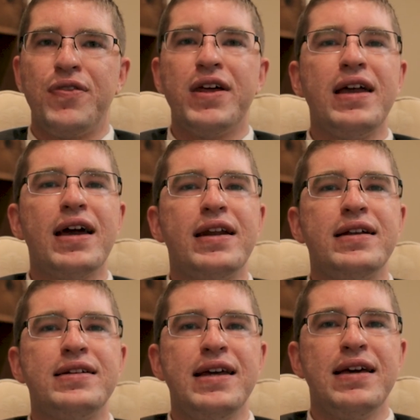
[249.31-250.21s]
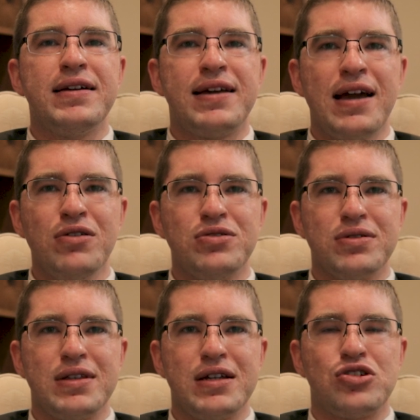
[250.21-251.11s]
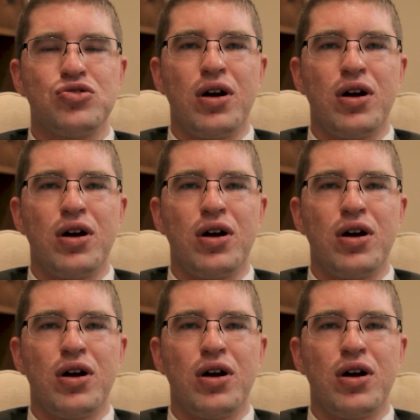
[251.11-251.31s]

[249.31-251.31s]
that he had indeed encountered these